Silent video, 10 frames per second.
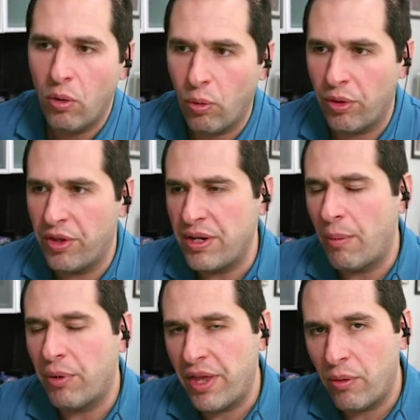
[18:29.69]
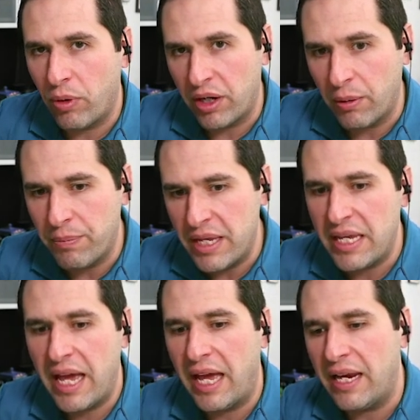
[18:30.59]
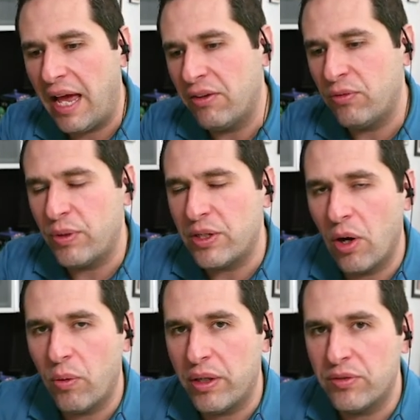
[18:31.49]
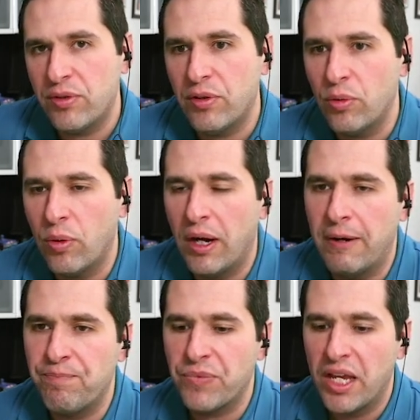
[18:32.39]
or the number that we're going to be at as we go into